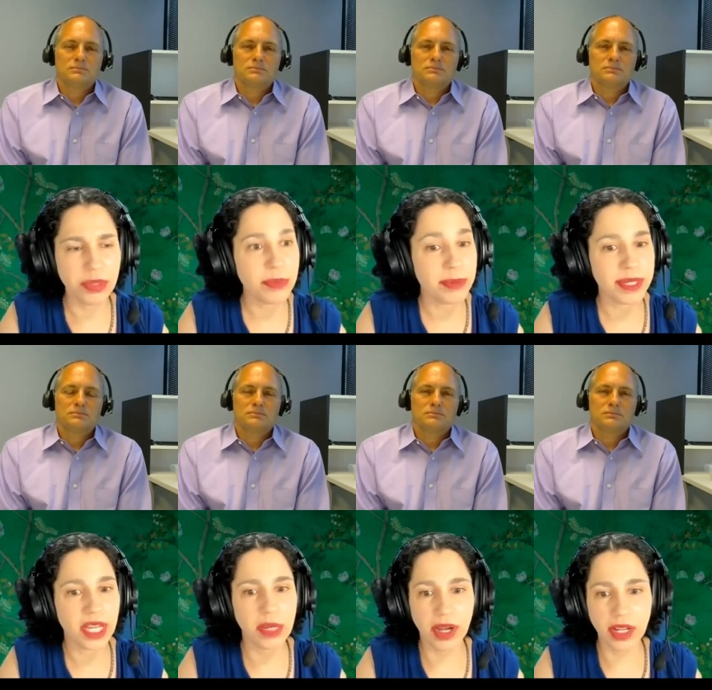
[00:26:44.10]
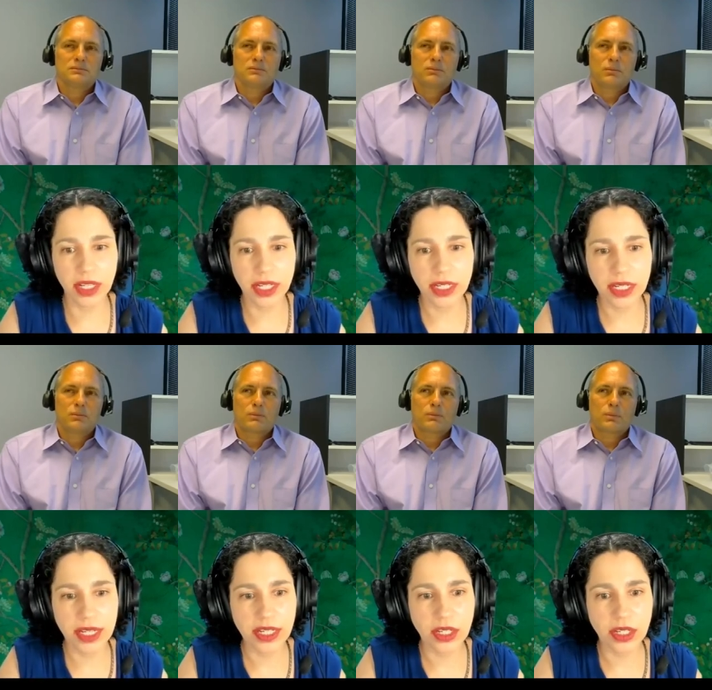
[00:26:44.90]
Speaker 1: B B K modeling.
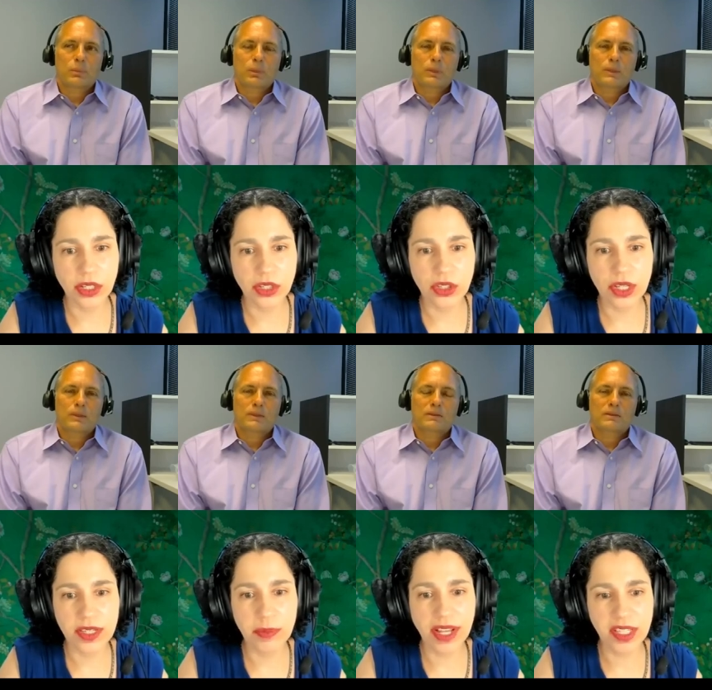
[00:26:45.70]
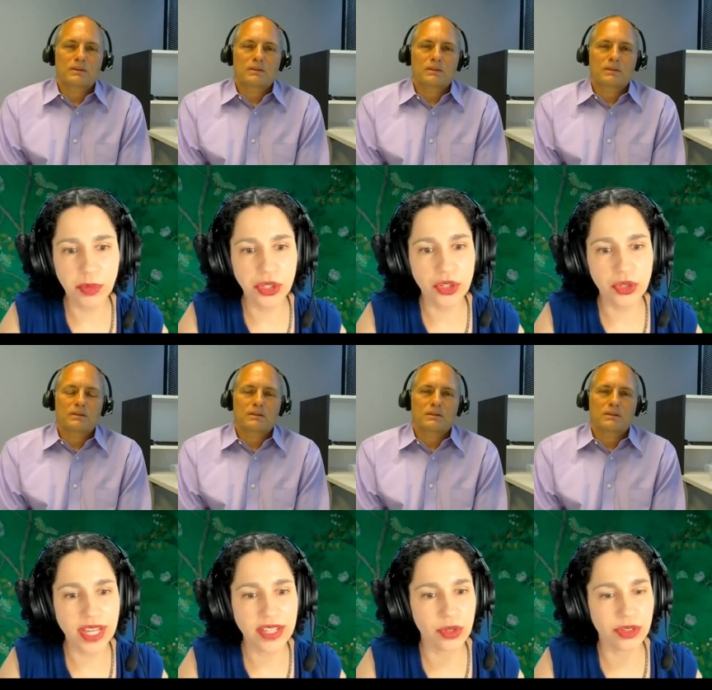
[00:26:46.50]
Is it possible to do
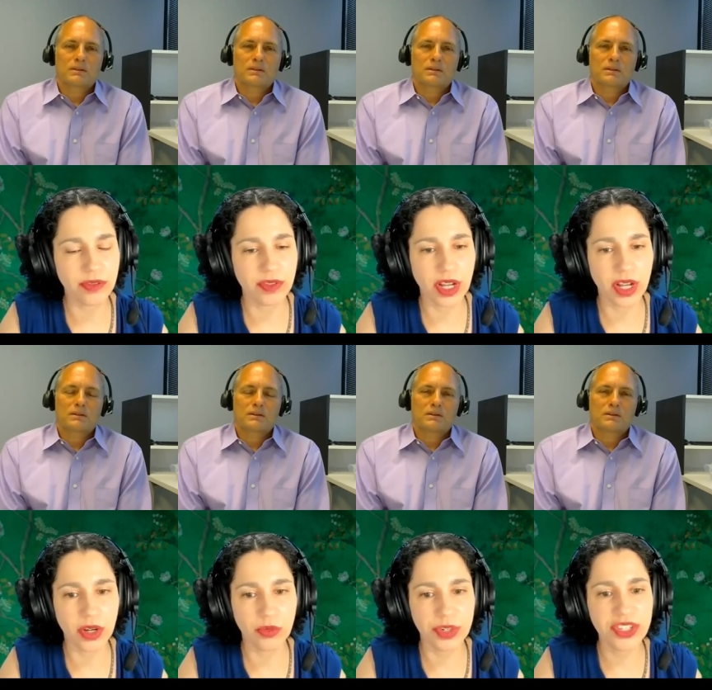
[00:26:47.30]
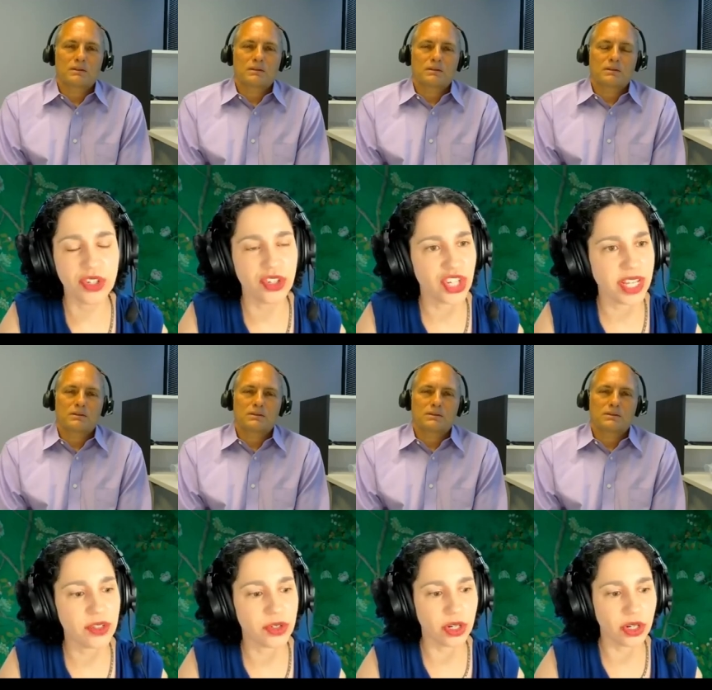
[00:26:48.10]
that sort of uh, research at
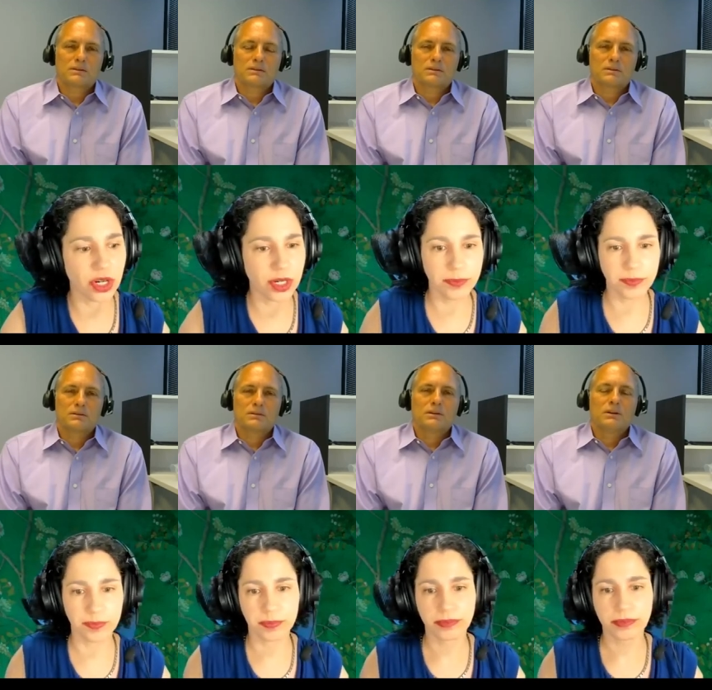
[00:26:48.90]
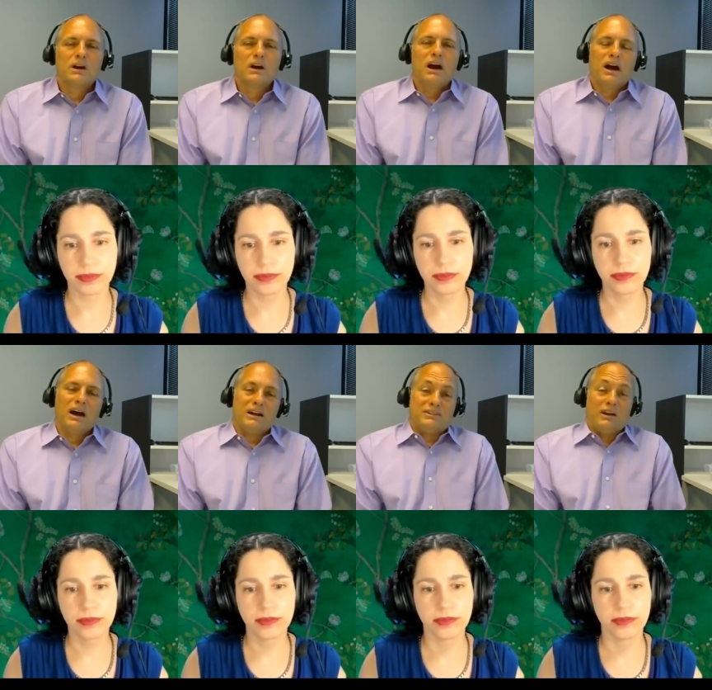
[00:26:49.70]
Certara?
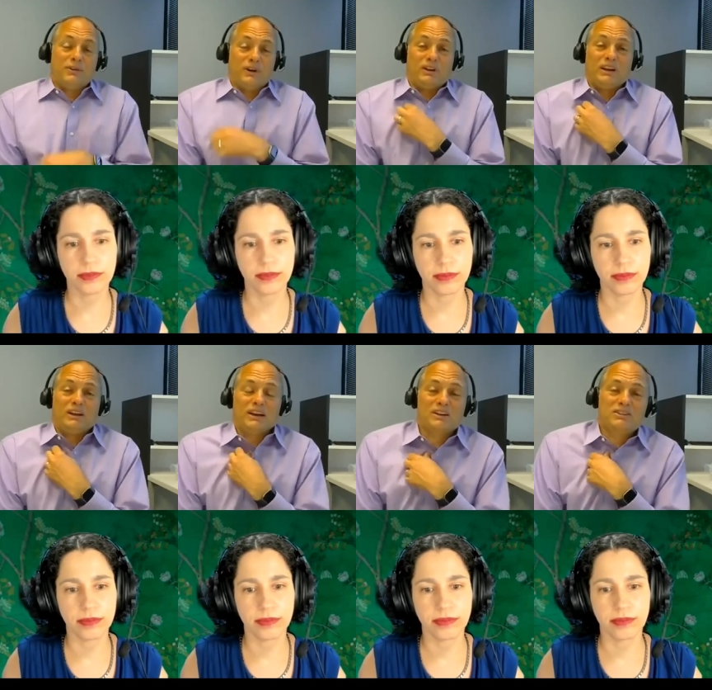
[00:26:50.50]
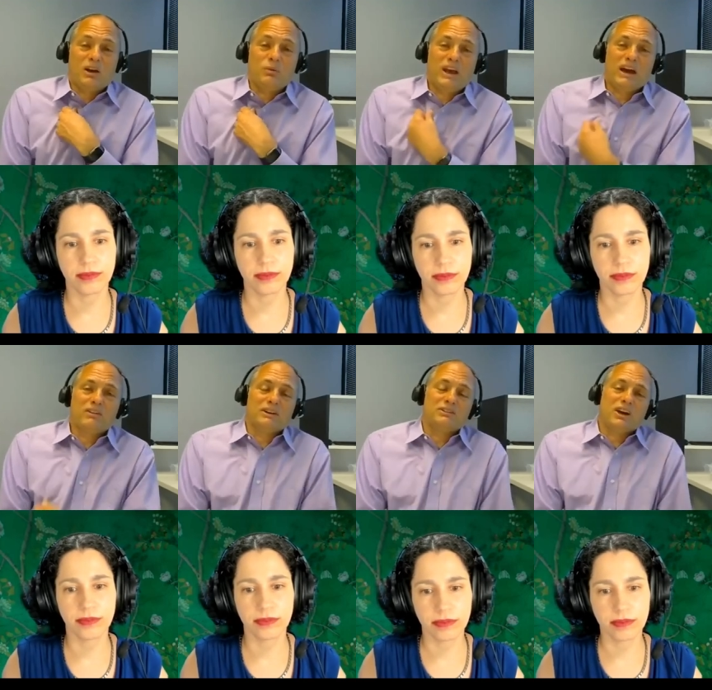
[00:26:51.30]
Speaker 2: Uh, definitely. Like I said, we have
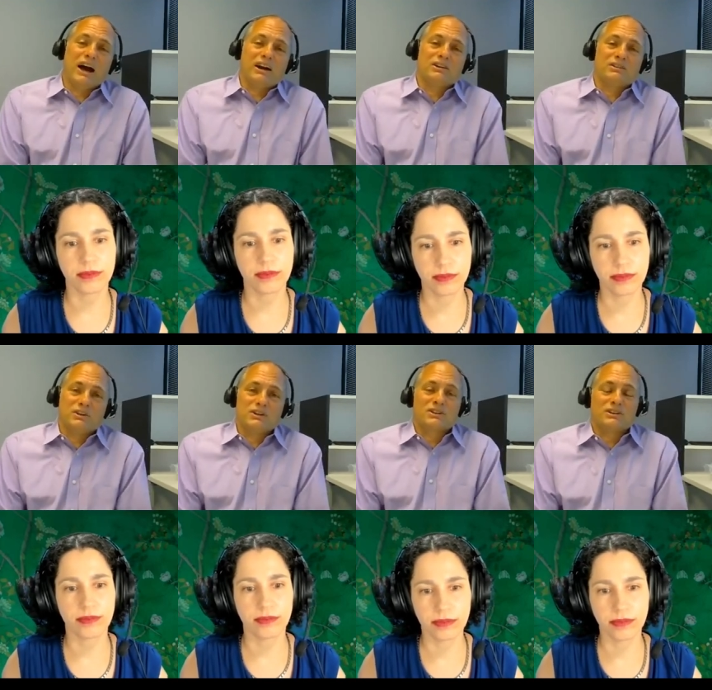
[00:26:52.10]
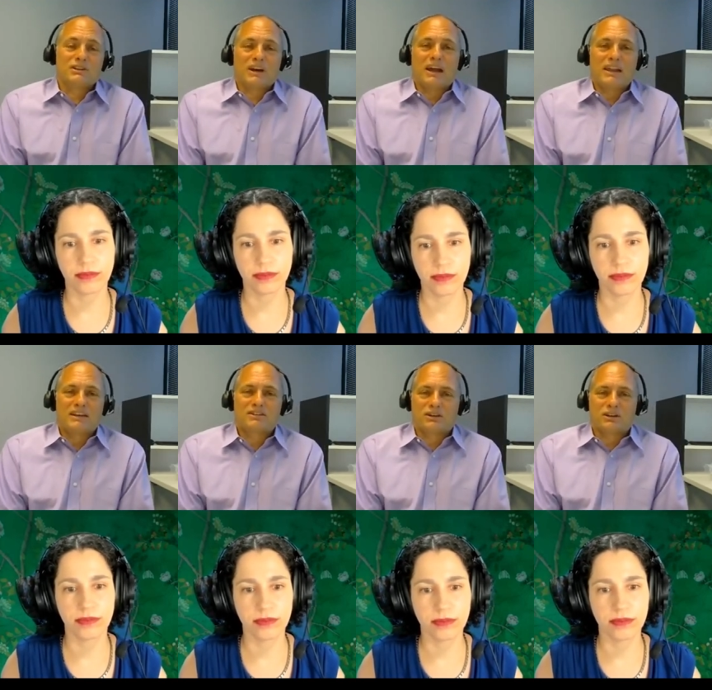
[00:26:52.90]
an entire division that
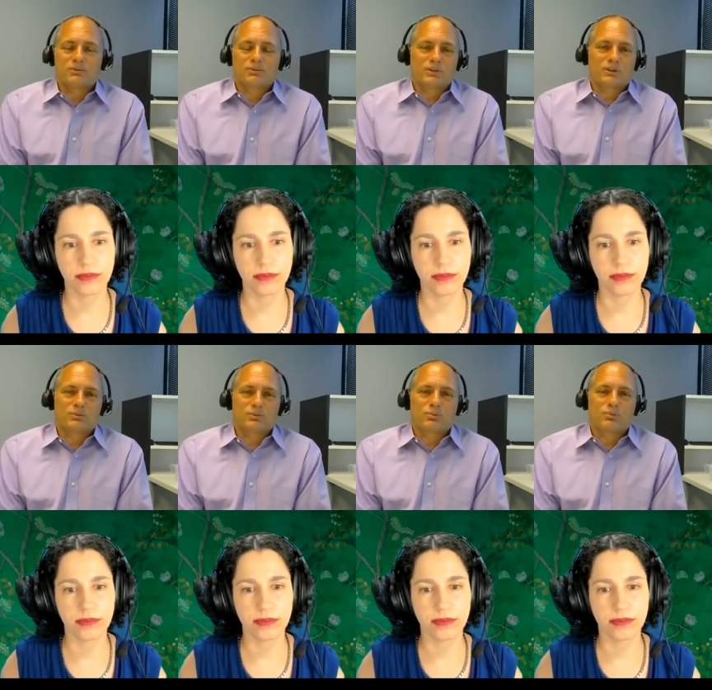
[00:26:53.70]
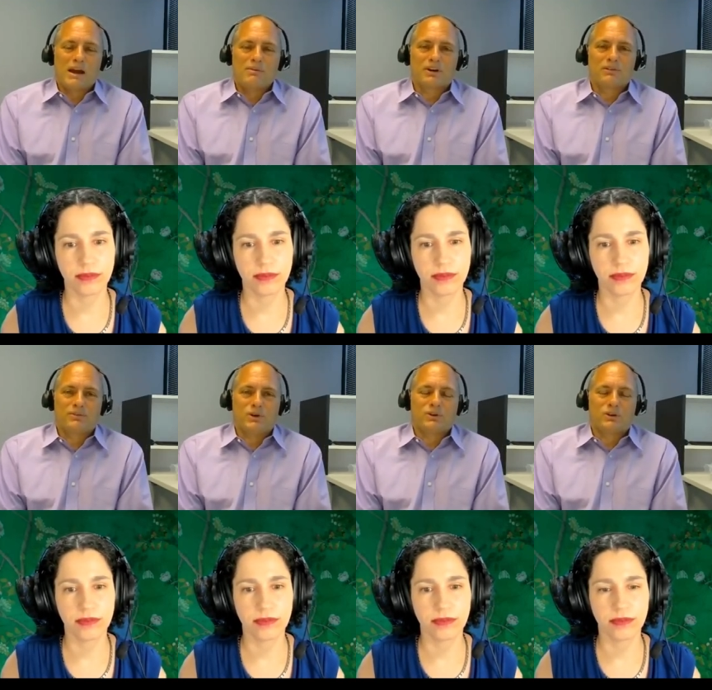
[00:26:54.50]
that's their, their, their primary
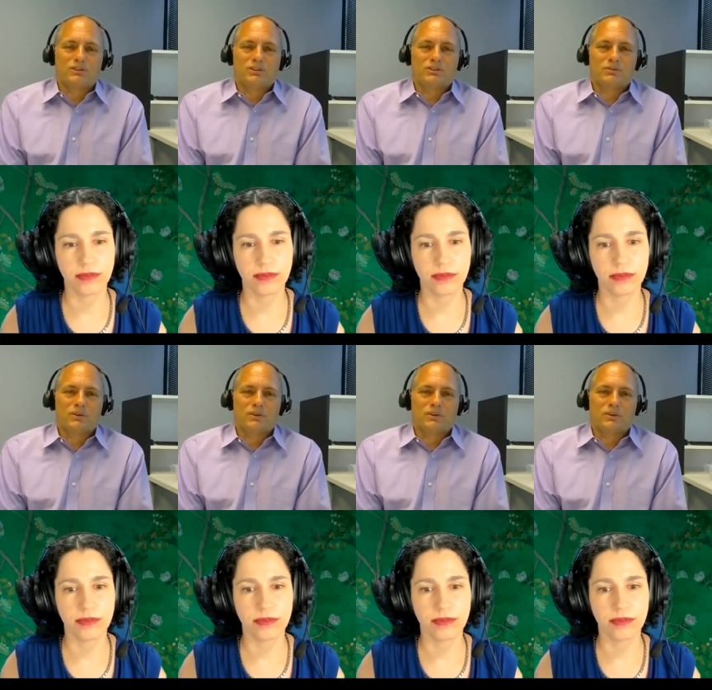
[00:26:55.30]
focus is